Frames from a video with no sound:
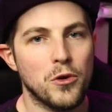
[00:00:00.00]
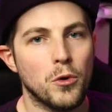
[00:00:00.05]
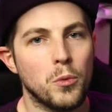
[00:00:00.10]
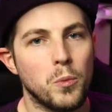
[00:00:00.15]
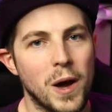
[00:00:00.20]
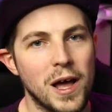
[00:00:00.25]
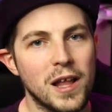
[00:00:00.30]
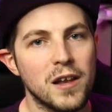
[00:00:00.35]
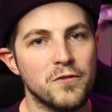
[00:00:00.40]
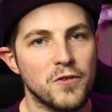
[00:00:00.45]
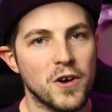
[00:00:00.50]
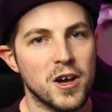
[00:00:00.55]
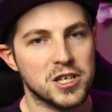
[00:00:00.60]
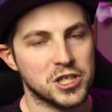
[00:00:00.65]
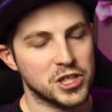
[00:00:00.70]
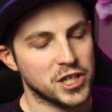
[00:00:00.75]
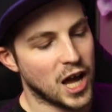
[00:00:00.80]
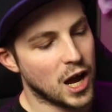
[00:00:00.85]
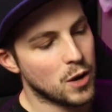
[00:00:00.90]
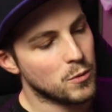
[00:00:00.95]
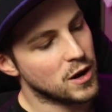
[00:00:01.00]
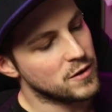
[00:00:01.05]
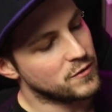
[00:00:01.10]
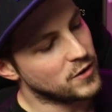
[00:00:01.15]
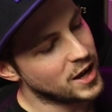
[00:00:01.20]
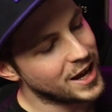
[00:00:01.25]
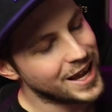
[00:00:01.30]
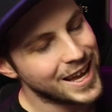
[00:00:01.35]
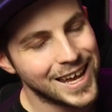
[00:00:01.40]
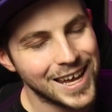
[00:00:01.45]
the Well version,
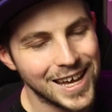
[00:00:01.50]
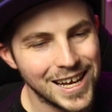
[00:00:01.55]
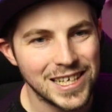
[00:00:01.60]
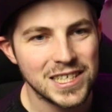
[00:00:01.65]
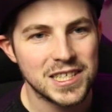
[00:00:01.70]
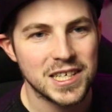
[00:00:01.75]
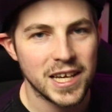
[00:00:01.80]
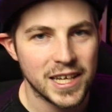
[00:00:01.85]
however, it is